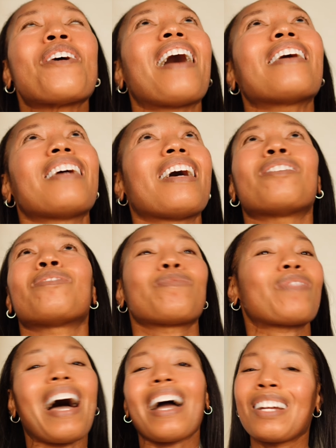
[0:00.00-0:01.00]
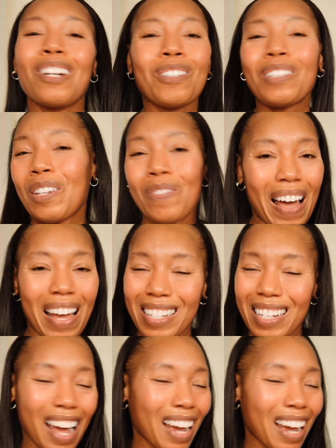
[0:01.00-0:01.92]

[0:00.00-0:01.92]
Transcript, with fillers: uh, yeah, I can only imagine.